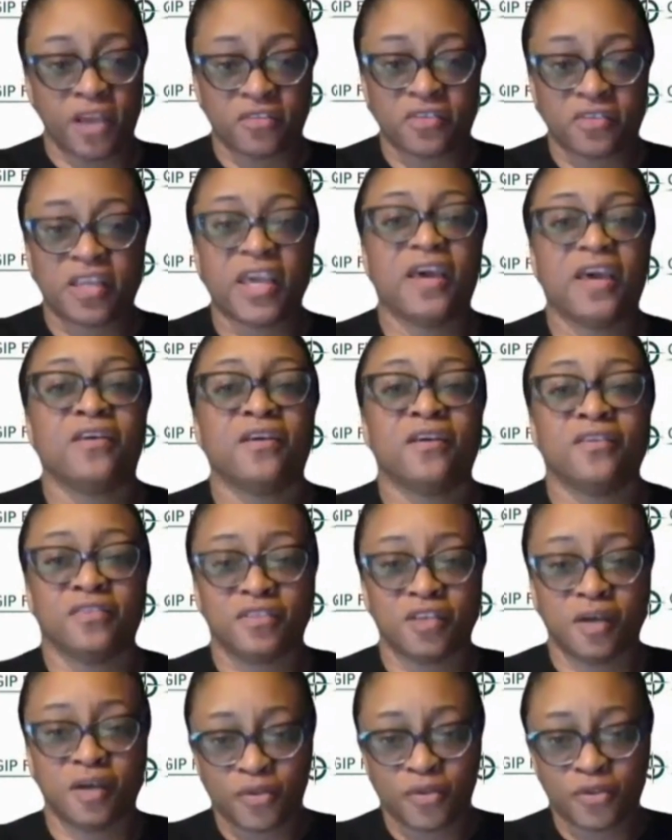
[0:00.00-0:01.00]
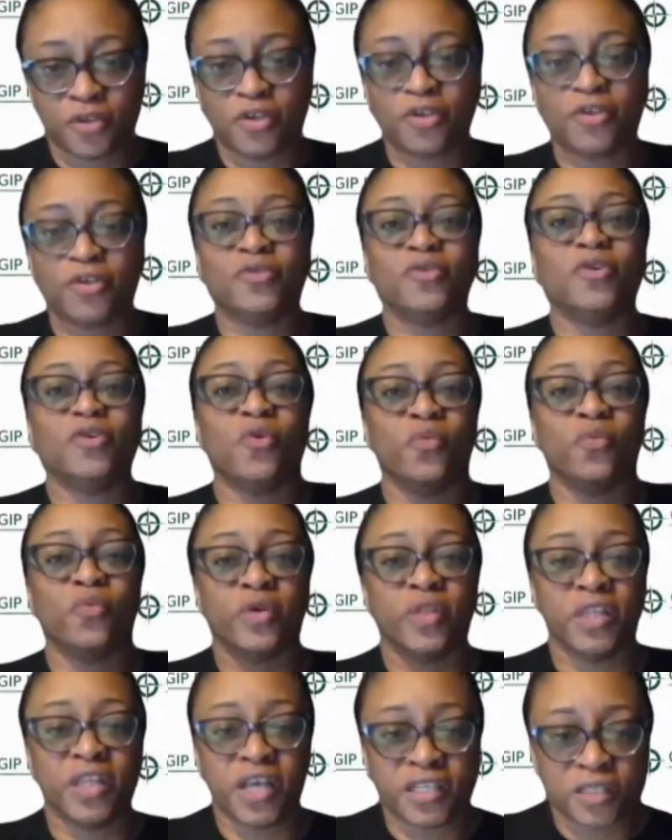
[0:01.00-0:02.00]
actually got some of the,
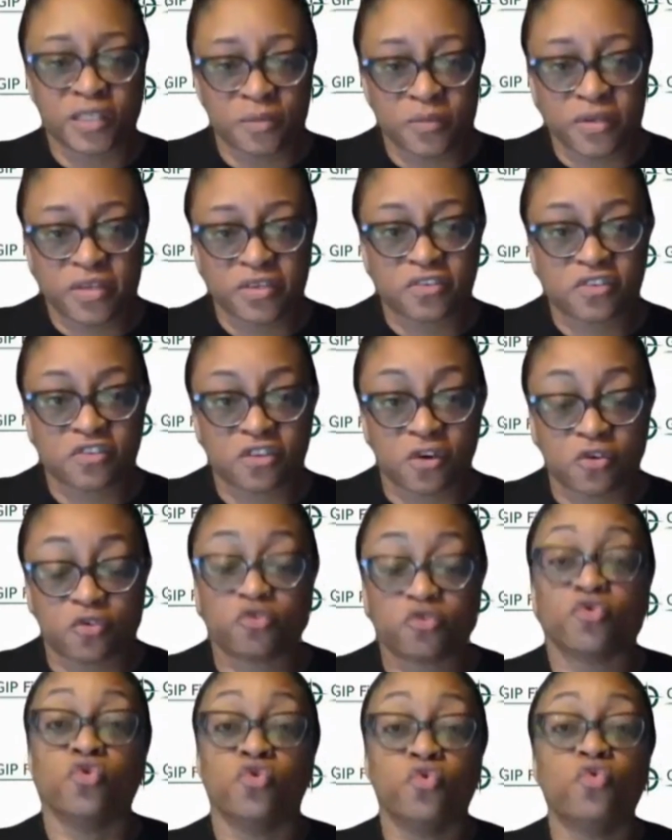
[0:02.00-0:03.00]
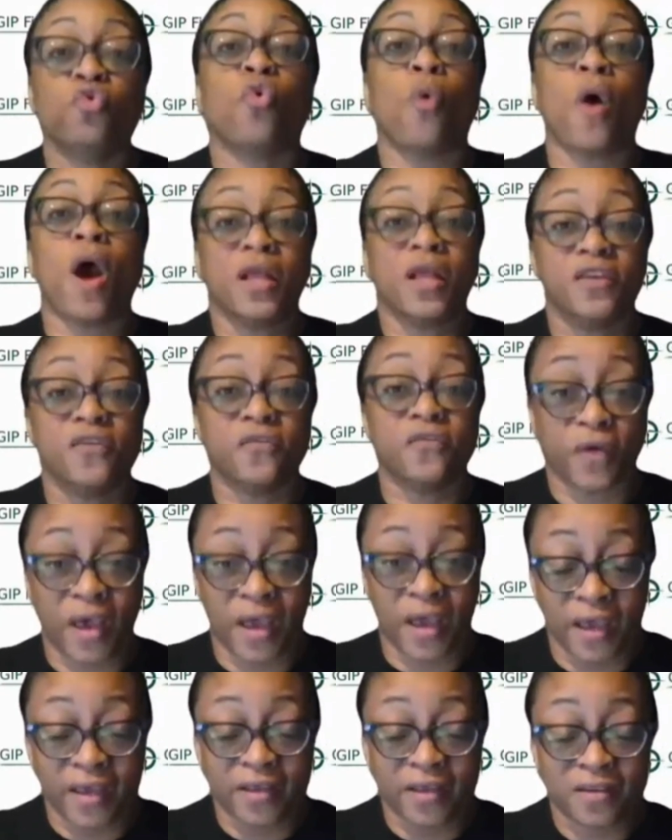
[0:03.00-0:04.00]
reluctant business owners who
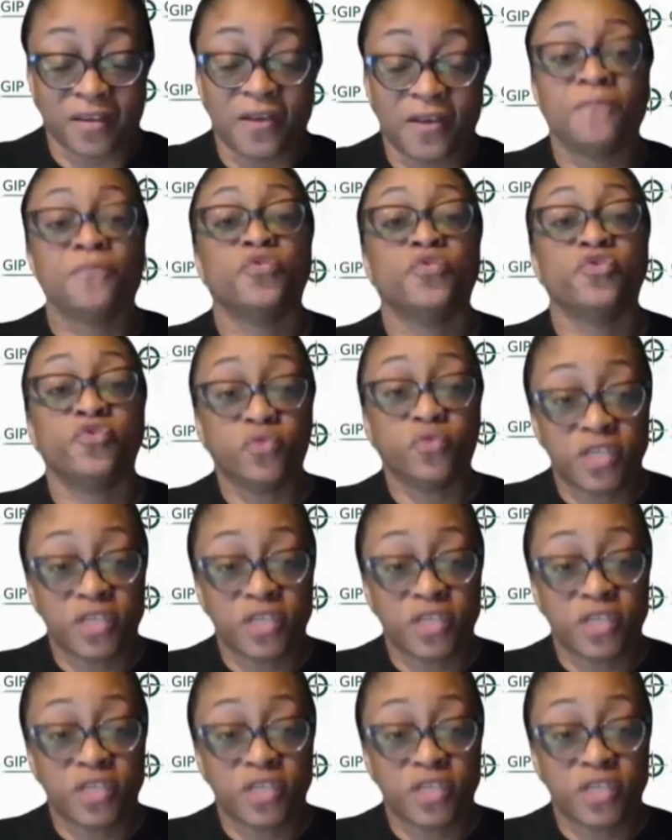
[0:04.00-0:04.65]
qualified to